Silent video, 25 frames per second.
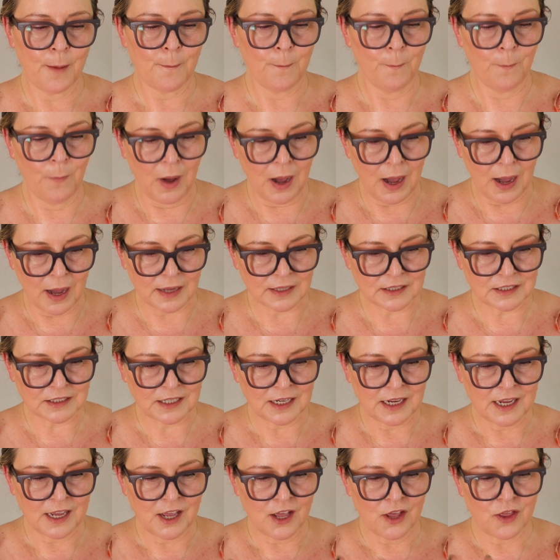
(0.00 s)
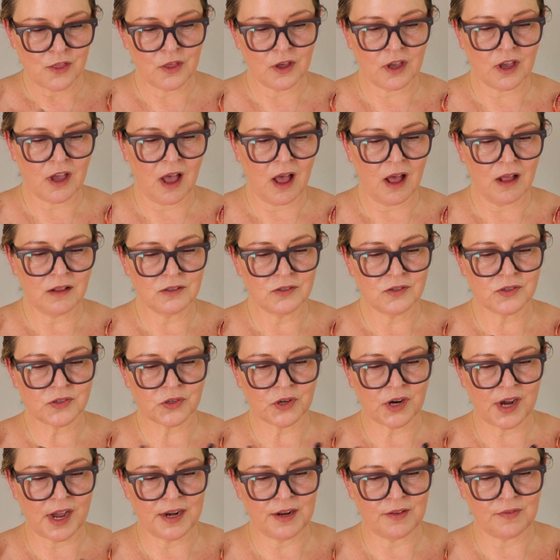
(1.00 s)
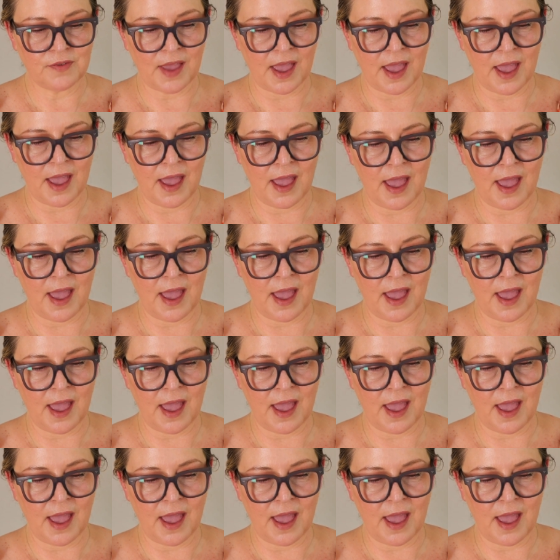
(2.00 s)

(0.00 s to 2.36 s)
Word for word: But the colors are kind of